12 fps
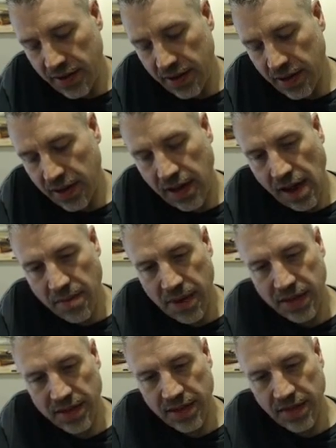and then gave
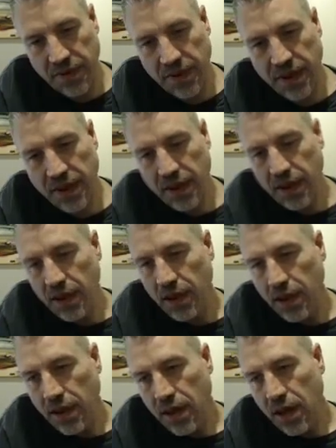myself
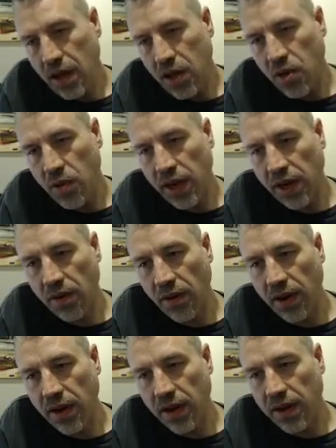a quick
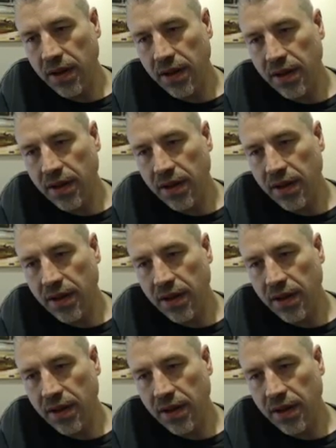grid